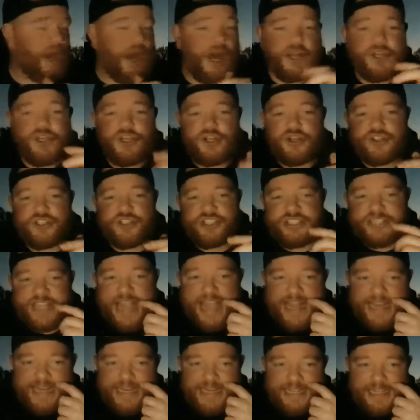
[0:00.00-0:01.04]

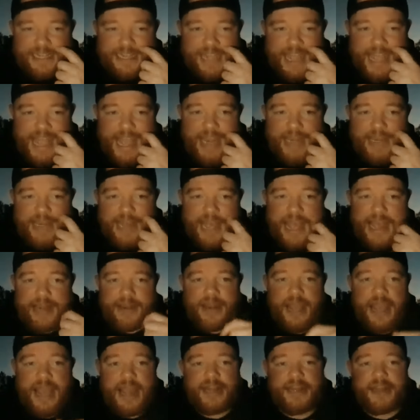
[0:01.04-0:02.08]
understanding and
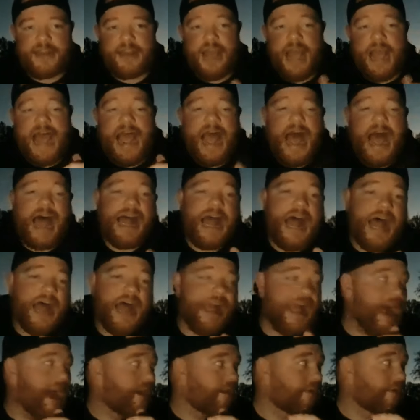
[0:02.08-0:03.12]
and and I,
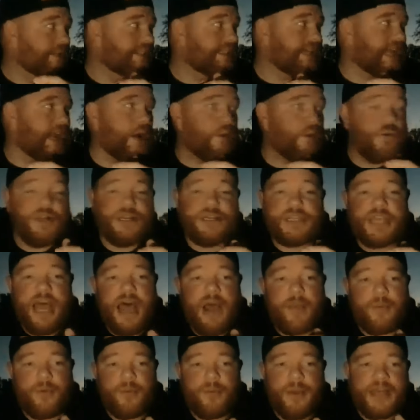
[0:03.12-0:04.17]
I I always said I wouldn't
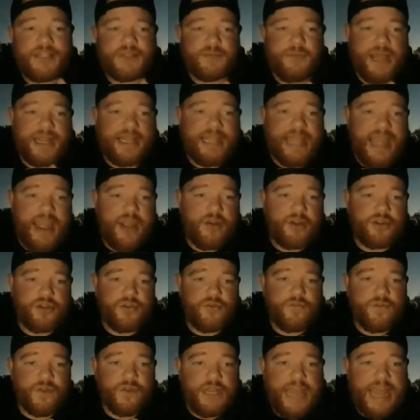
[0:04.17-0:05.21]
compromise my
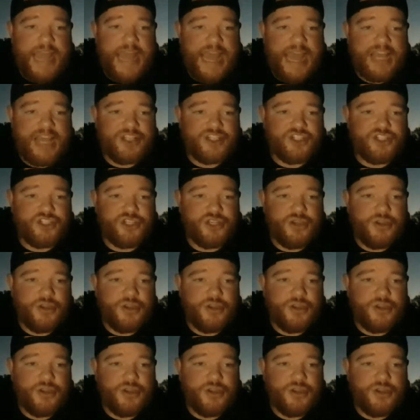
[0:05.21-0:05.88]
character for cash.